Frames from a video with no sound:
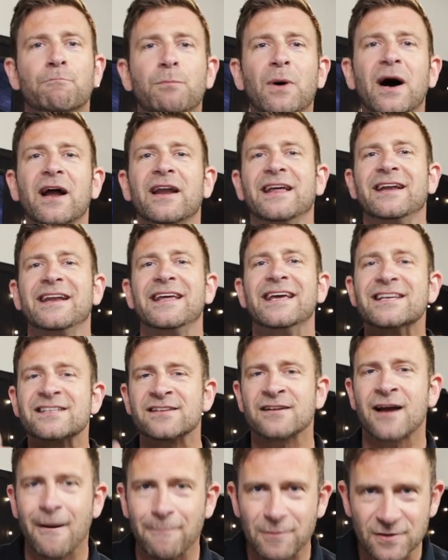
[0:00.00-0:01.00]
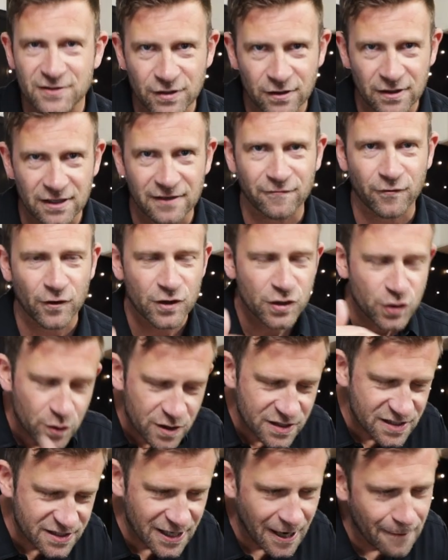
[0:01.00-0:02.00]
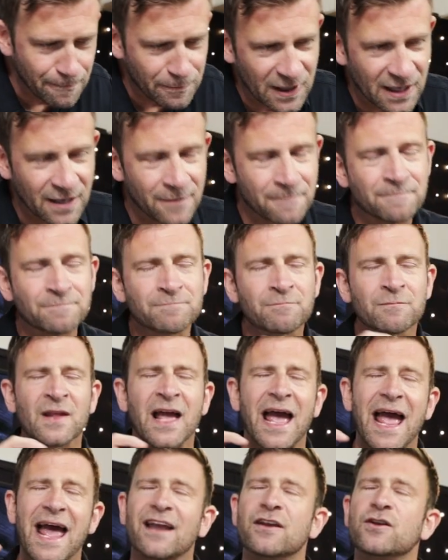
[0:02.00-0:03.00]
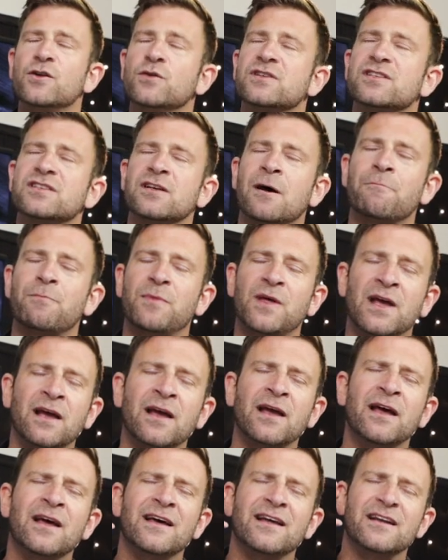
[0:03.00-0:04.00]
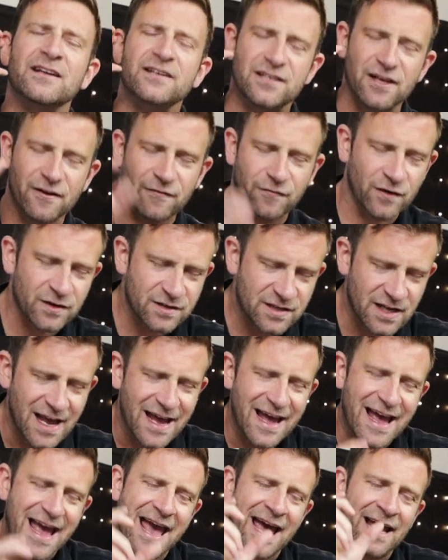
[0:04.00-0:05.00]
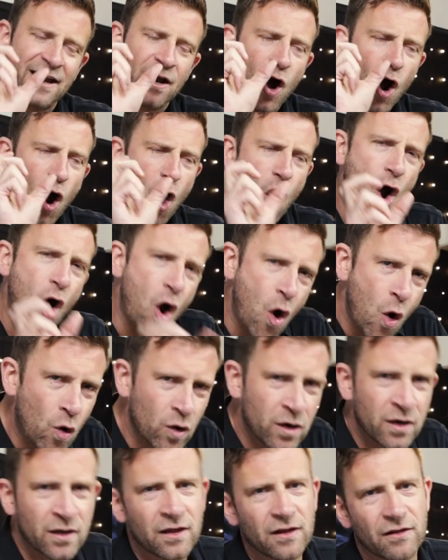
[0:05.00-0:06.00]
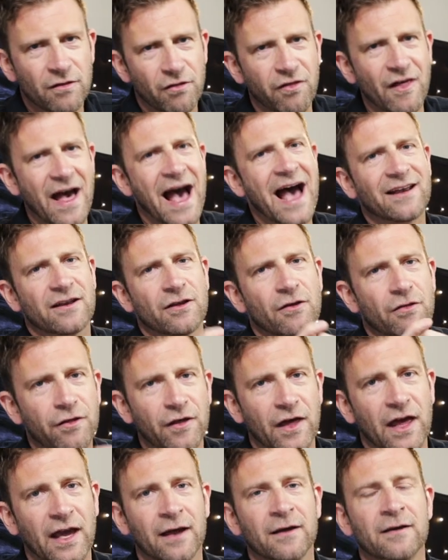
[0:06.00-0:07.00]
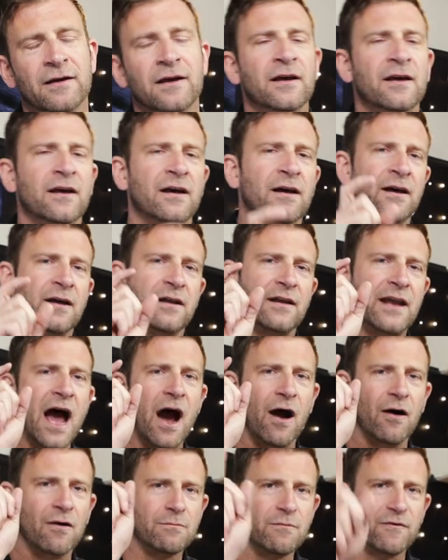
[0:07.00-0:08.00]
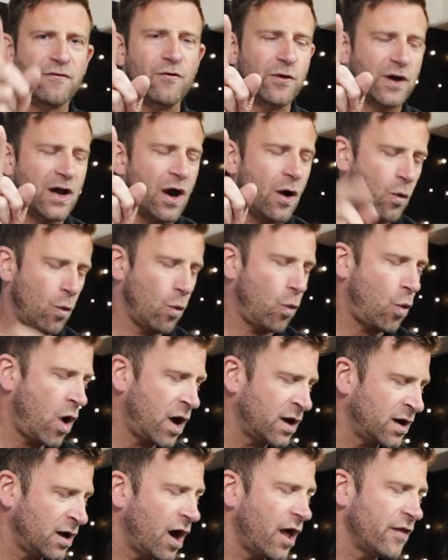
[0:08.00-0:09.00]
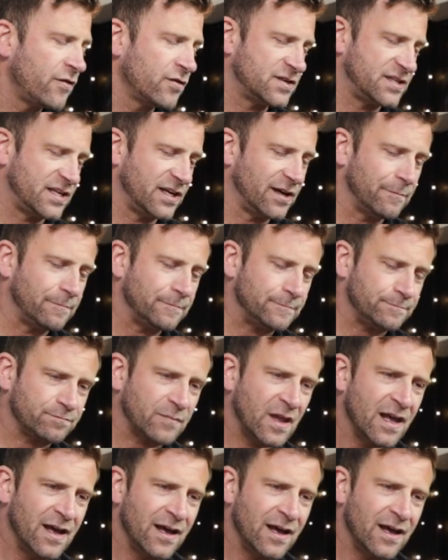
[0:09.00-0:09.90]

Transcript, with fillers: But it is an opportunity for you to step in and do something different and own that thing. Now, before we go, one other tip.